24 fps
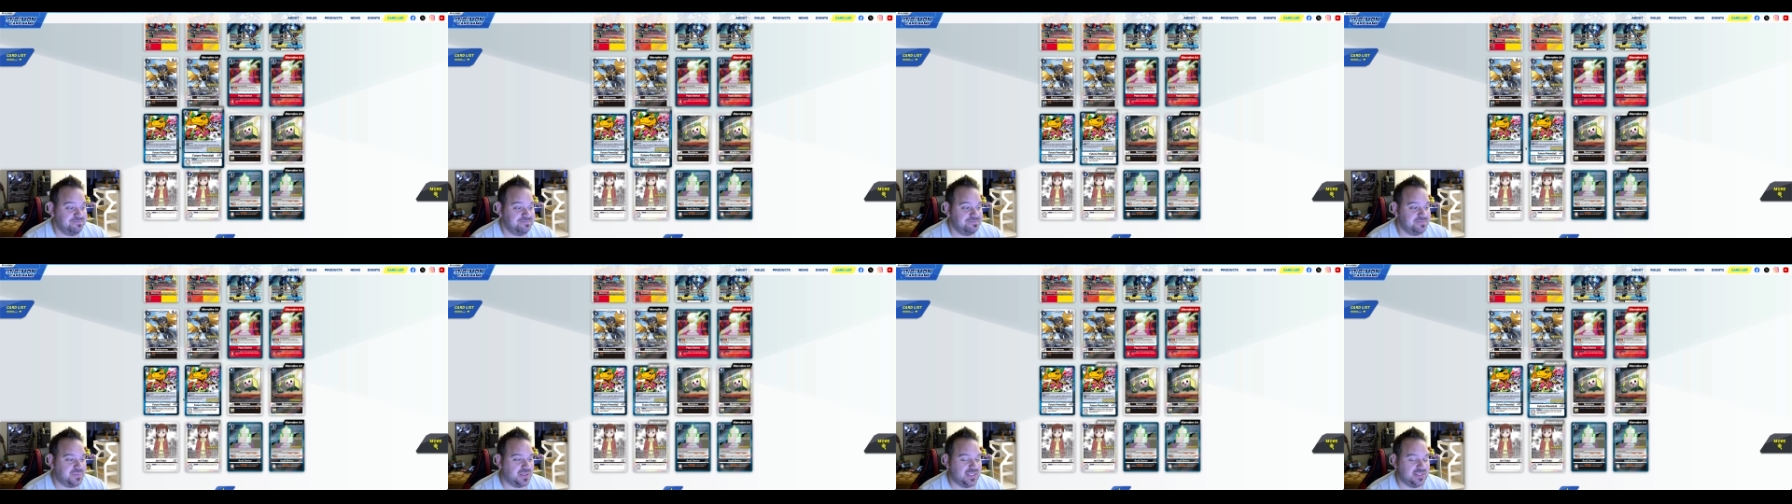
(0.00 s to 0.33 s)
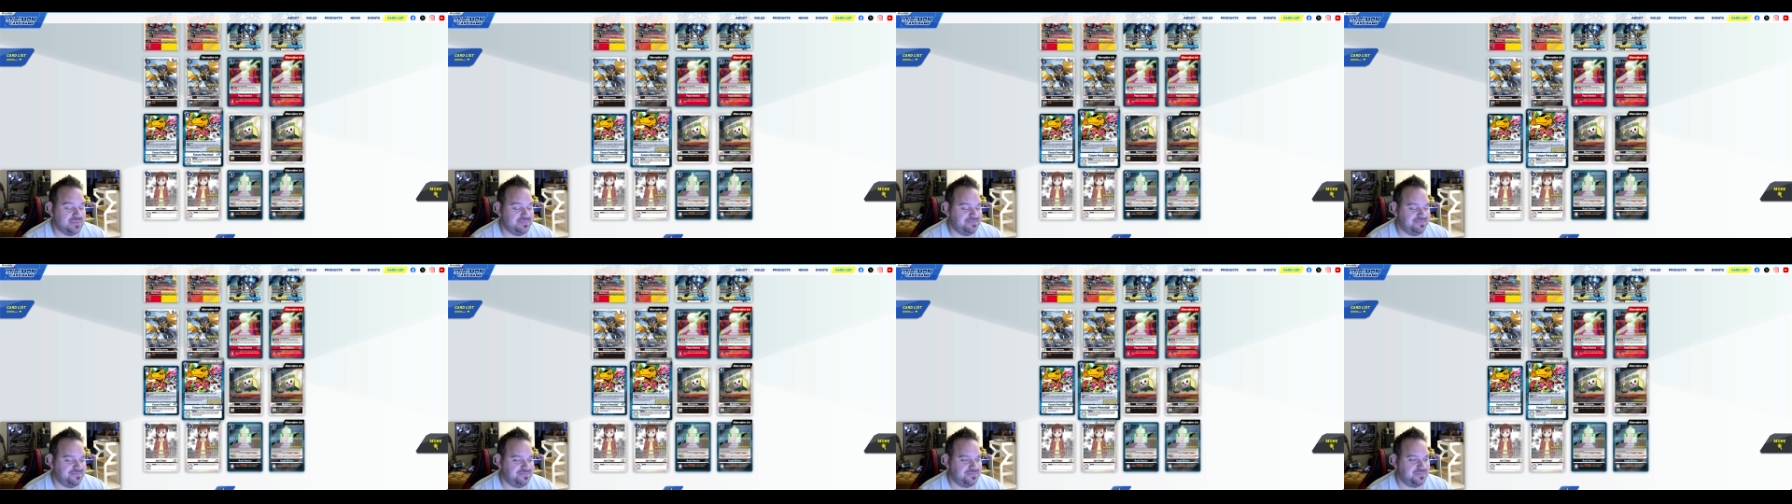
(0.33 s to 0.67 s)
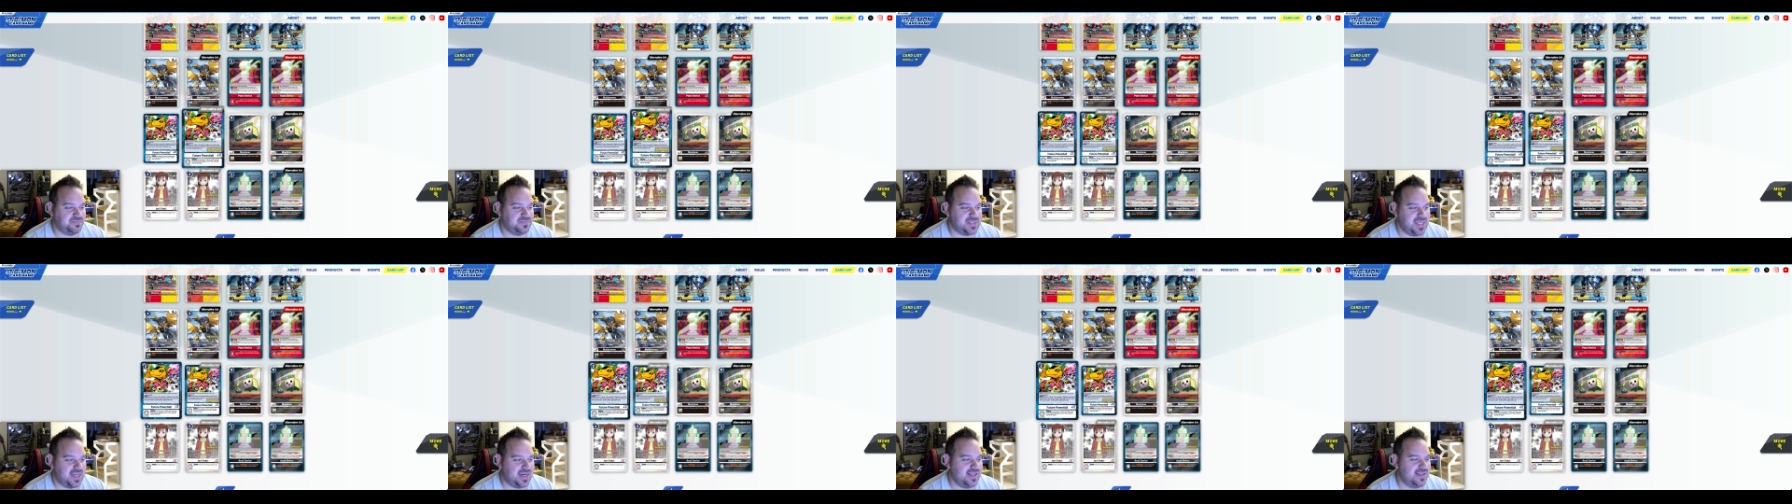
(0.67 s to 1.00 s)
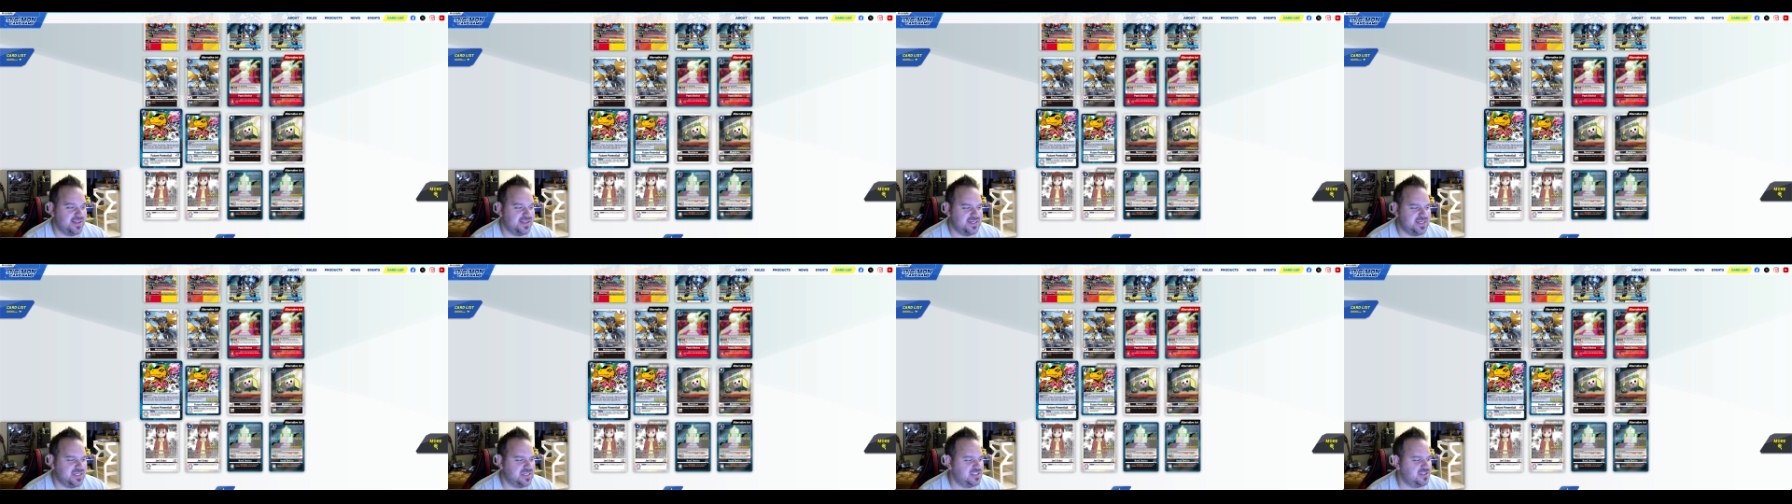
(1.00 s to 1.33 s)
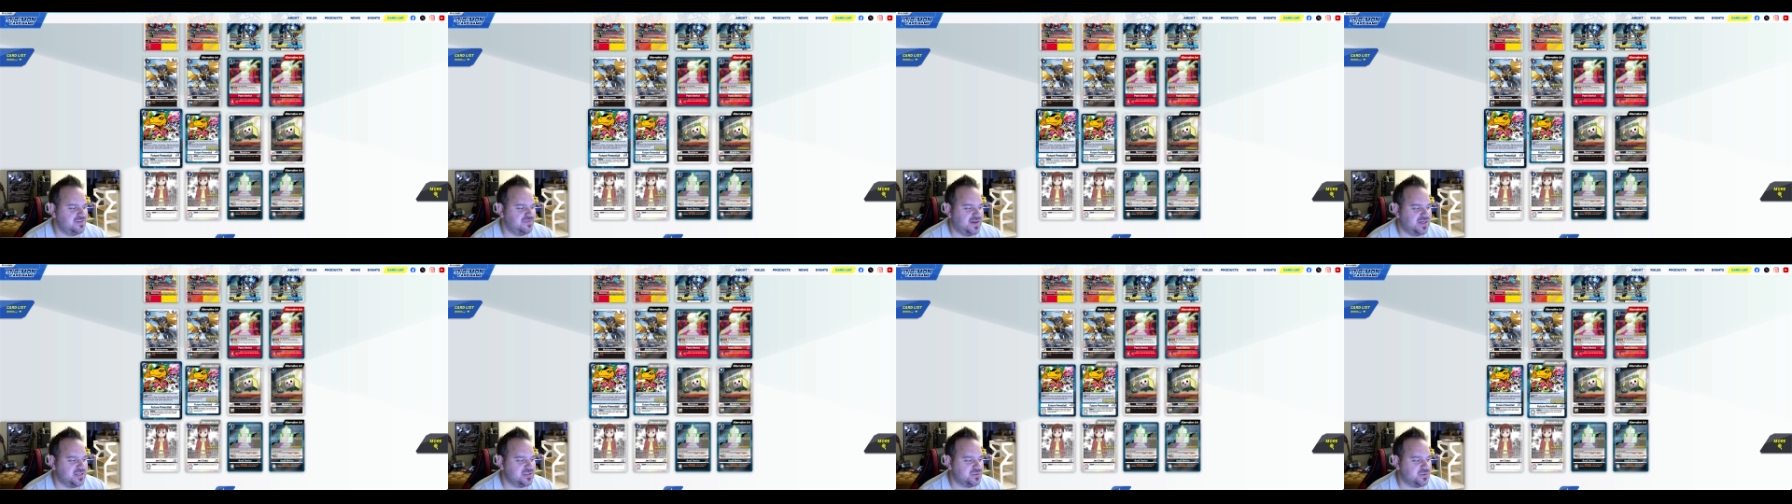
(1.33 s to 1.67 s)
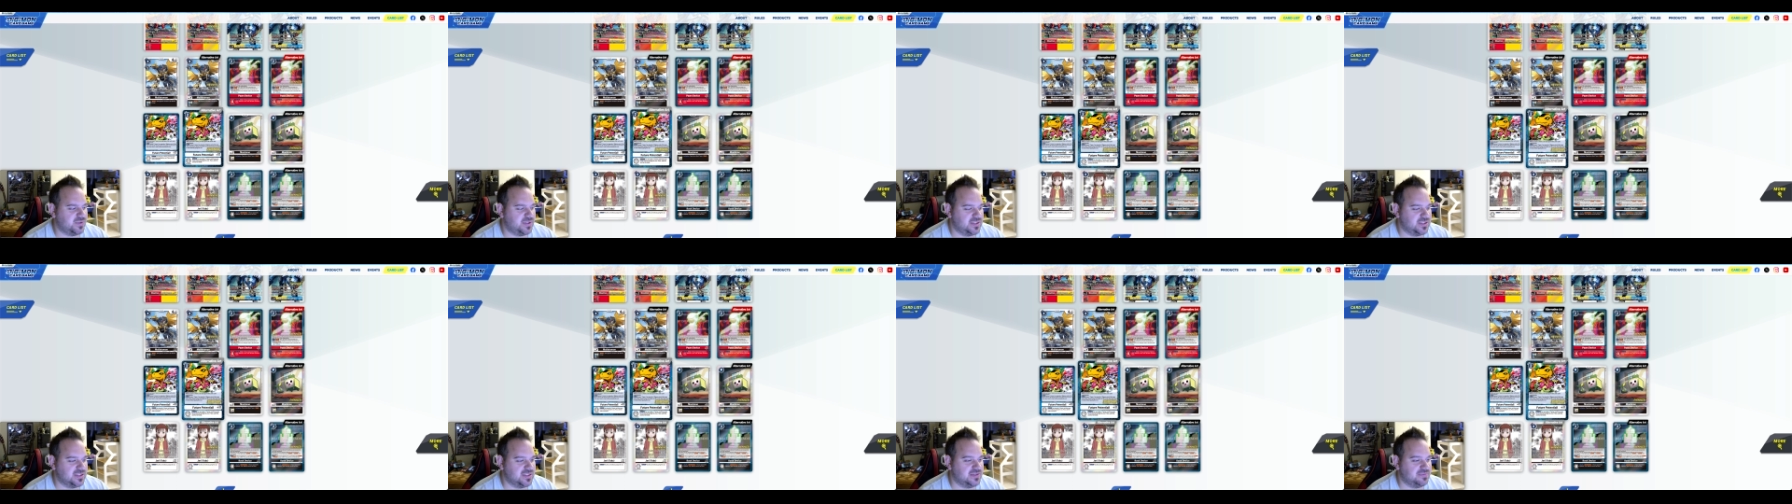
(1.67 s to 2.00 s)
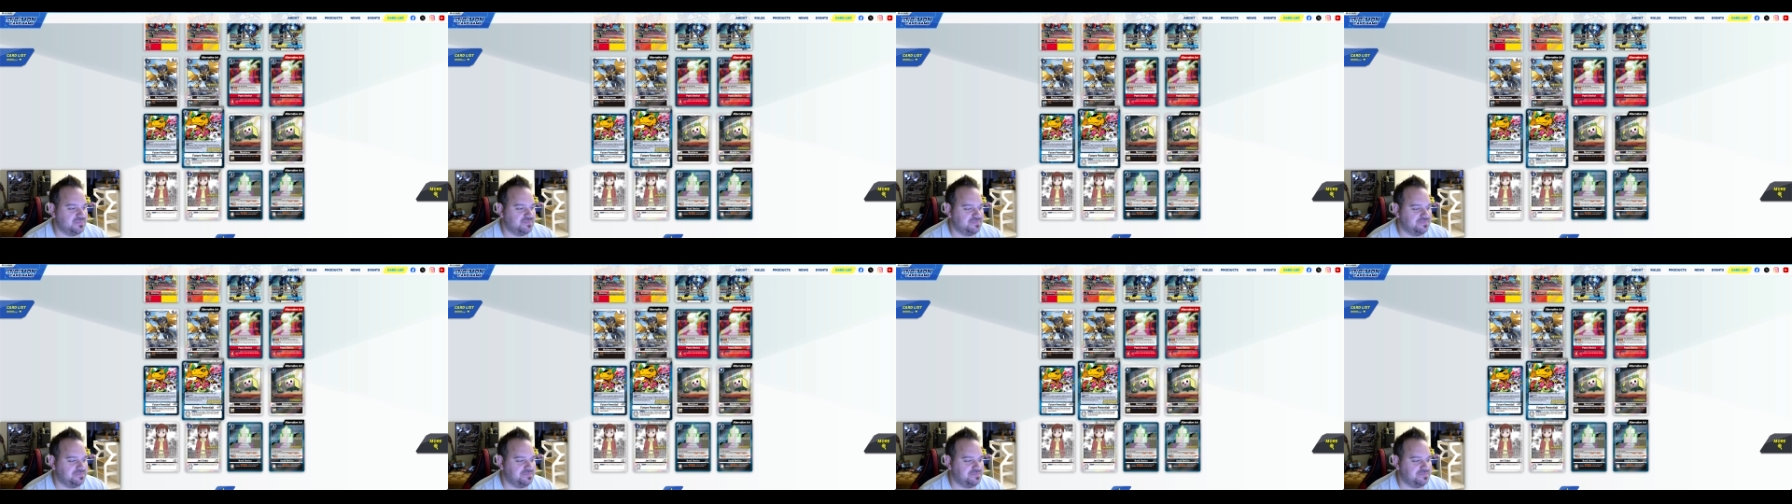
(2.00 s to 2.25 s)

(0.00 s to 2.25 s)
But any of the digivice ones,